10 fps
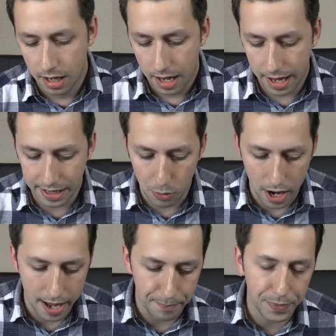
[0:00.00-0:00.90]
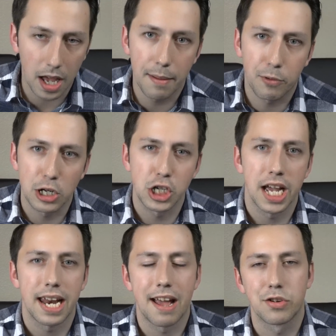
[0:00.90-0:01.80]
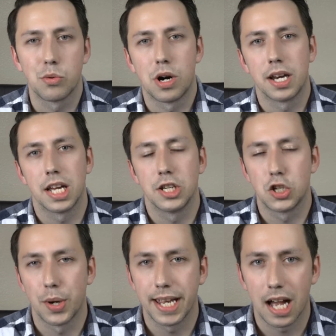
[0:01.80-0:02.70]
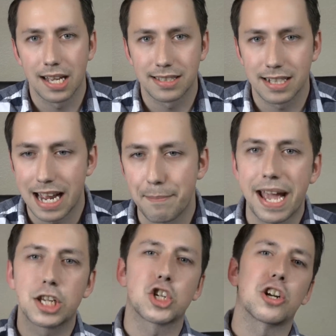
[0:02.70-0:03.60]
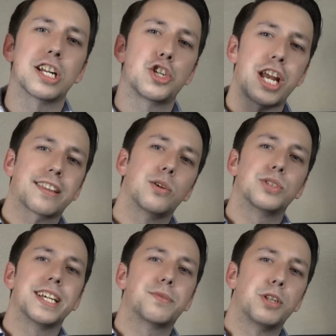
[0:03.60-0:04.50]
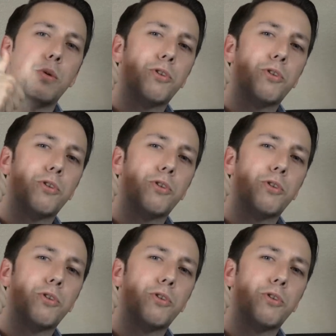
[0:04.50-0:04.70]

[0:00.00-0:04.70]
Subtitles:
Anyway, I appreciate everyone joining us today. Make sure to check those links below.